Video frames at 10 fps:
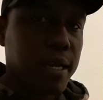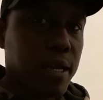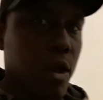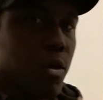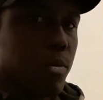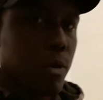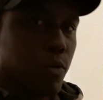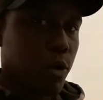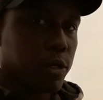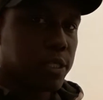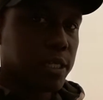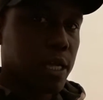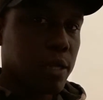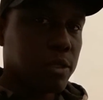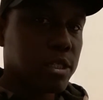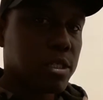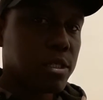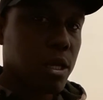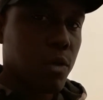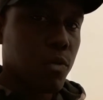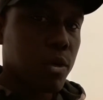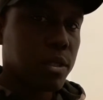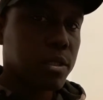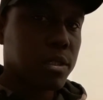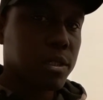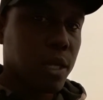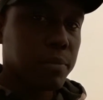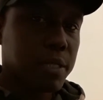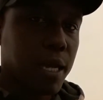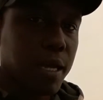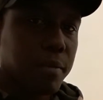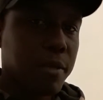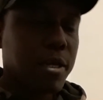and I hope my words get out to someone sometime.